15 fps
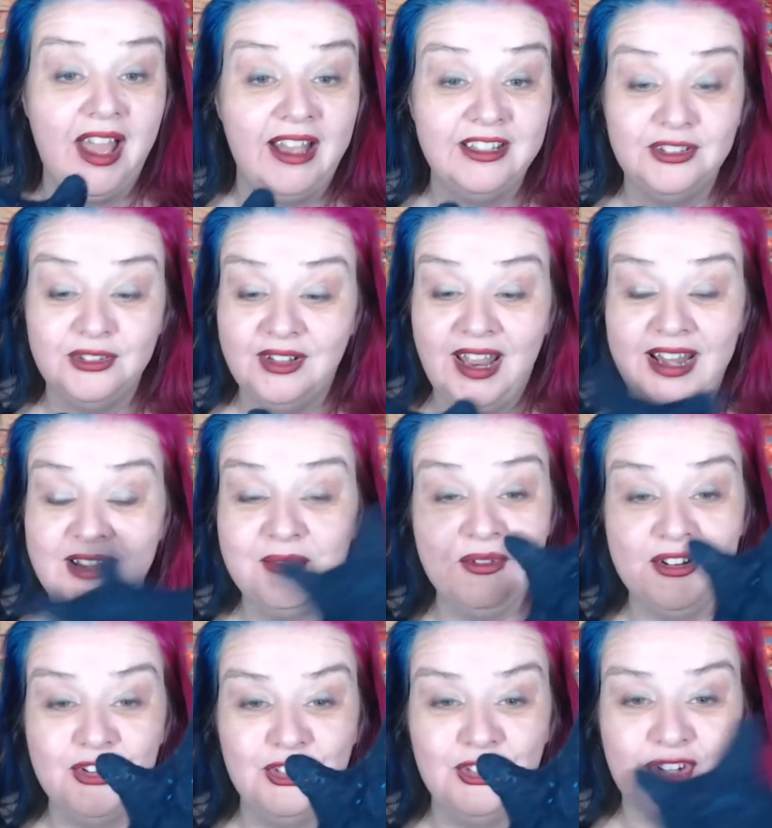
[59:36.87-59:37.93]
I don't know
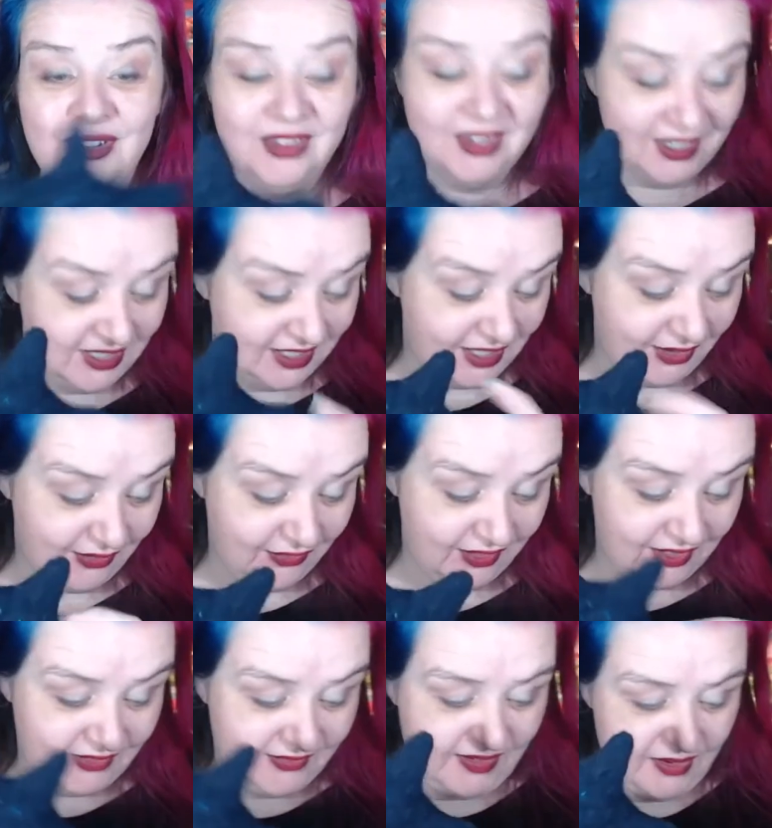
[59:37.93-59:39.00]
anyone who's got this stuff
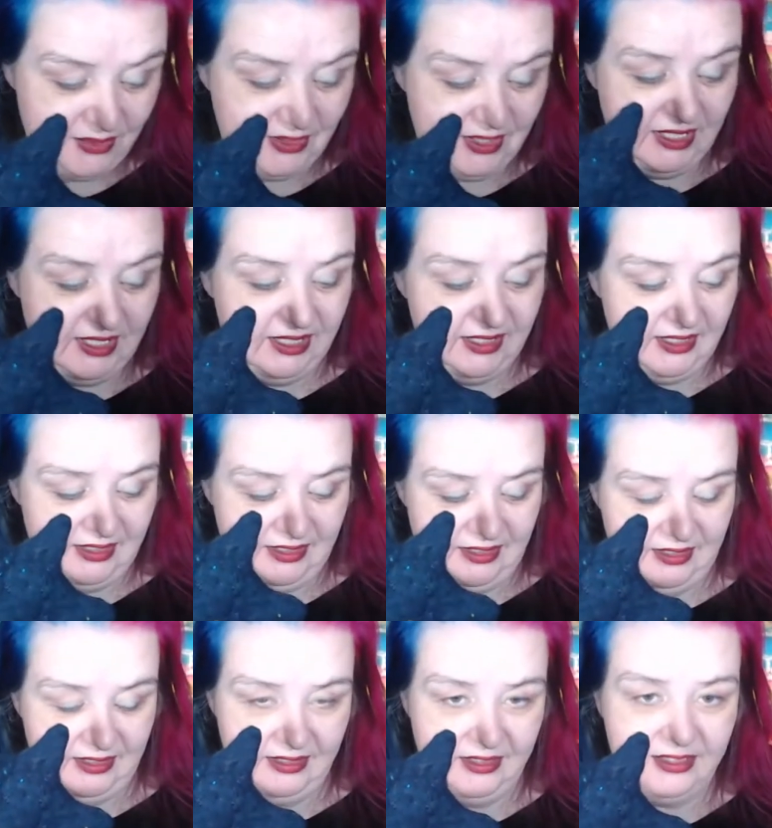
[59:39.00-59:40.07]
and has felted it
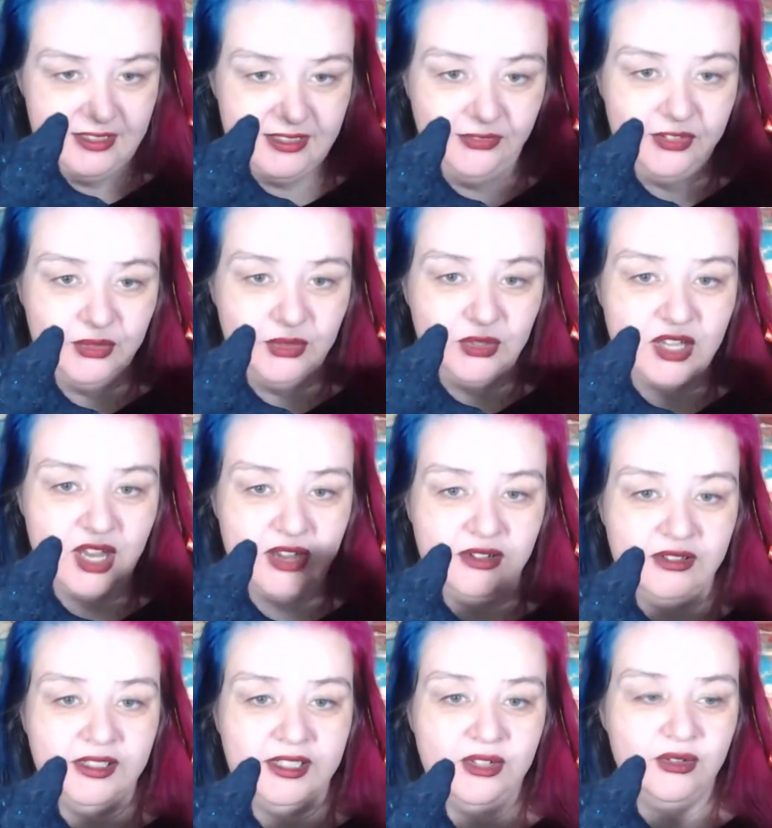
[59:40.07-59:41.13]
because it feels
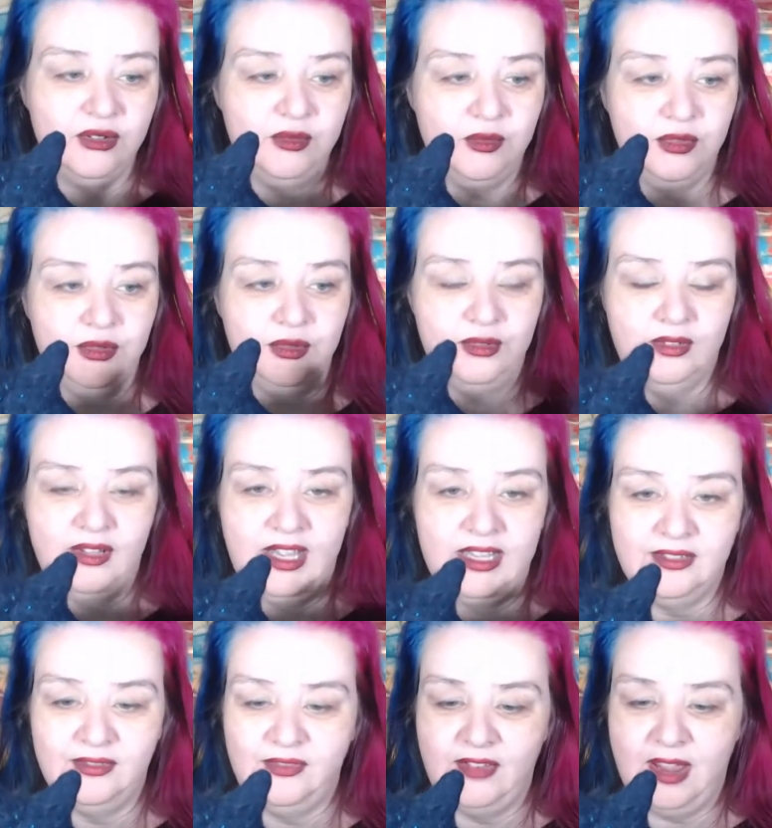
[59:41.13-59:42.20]
totally normal
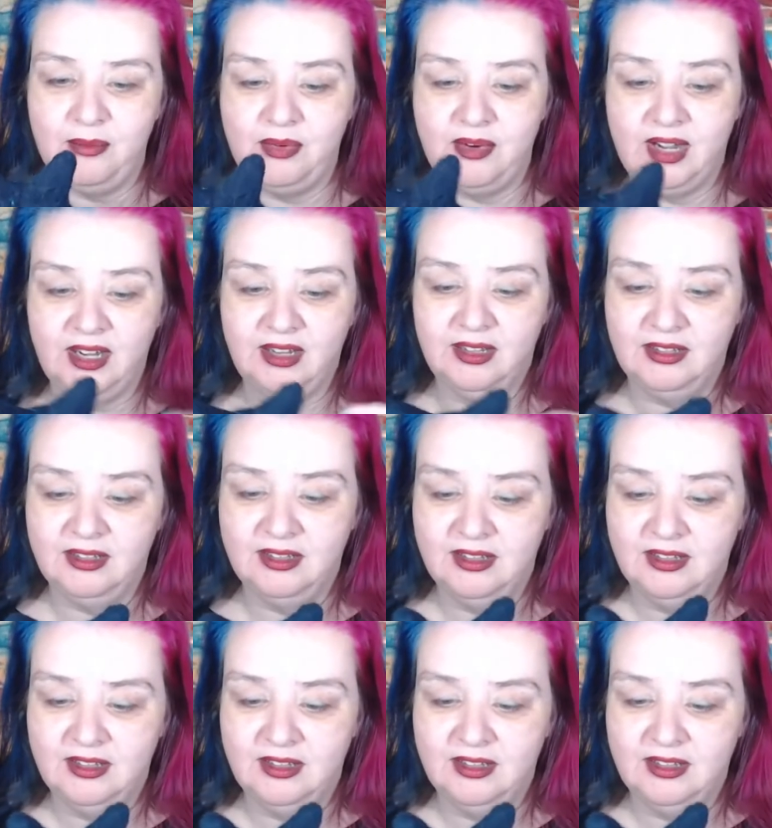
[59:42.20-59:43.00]
as a fabric.